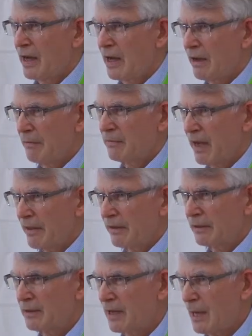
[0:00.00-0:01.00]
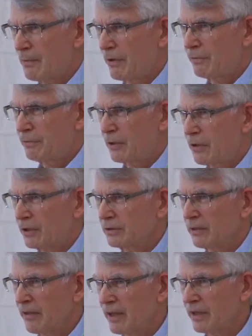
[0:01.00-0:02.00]
are other type of laws
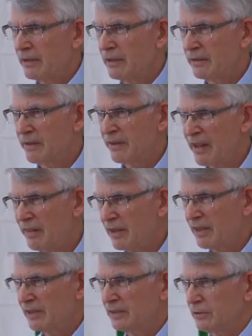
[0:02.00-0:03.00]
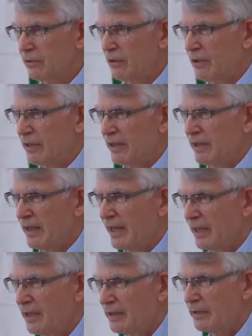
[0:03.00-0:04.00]
than in the Netherlands or in
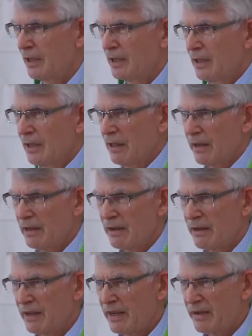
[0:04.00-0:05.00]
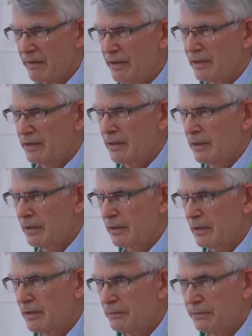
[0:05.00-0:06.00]
England and
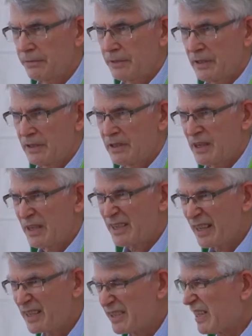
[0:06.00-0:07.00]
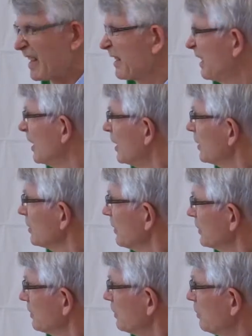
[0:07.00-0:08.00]
in Kyrgyzstan. So
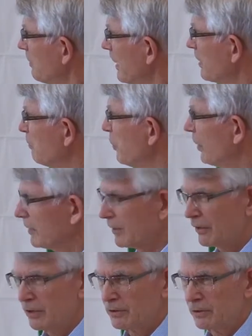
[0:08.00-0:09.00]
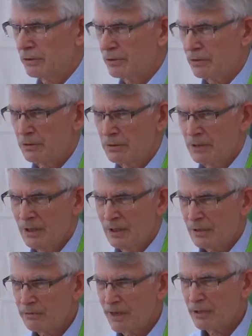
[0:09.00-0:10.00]
it's quite important also to
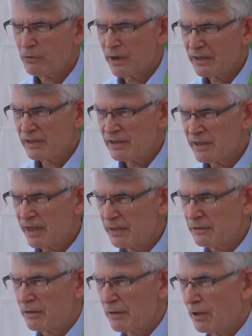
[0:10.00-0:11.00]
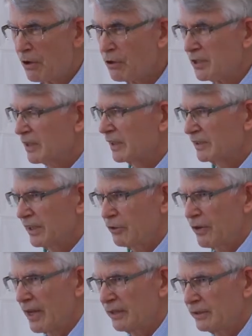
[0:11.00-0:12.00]
try to understand the local
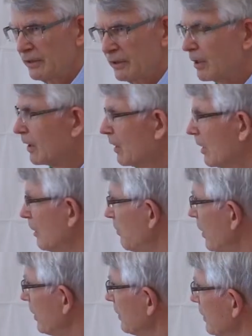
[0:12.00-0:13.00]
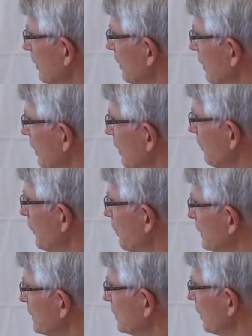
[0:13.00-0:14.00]
situation about
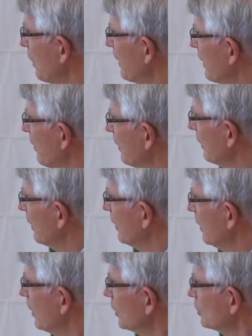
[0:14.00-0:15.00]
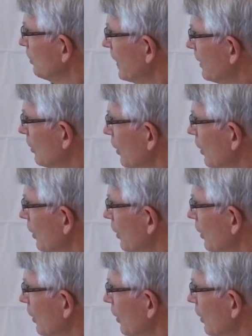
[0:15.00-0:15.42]
what's going on. So we had a